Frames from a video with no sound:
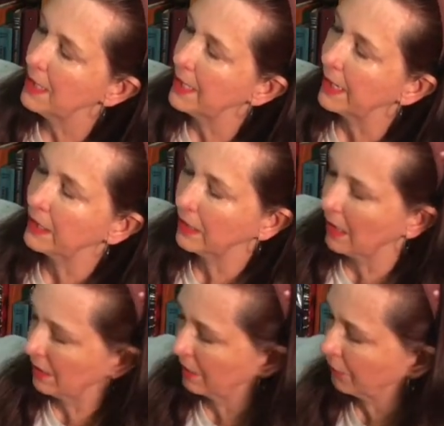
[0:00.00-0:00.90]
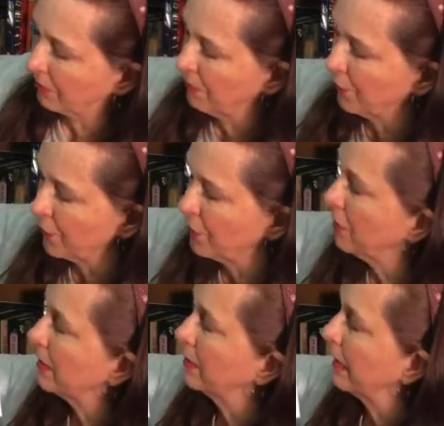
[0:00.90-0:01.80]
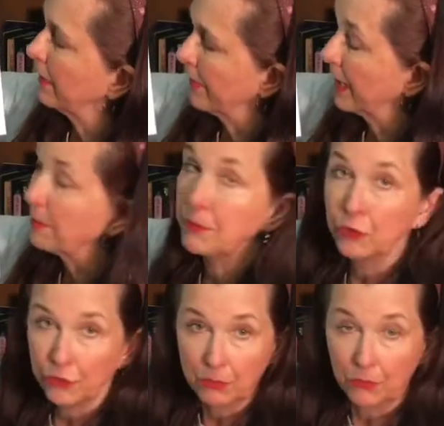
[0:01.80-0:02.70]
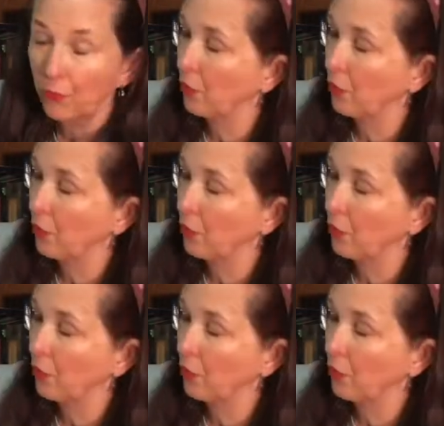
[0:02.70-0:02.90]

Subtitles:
and some of you have had music before,